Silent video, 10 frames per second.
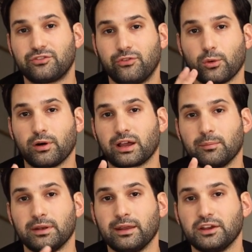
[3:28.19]
4
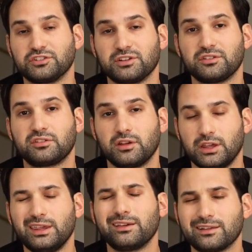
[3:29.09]
recommendations,
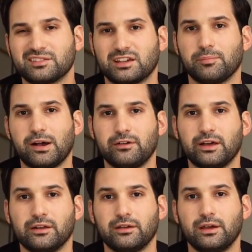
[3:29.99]
you can skip out
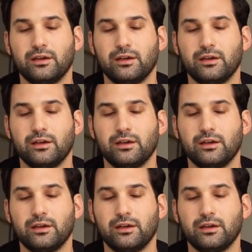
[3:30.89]
on.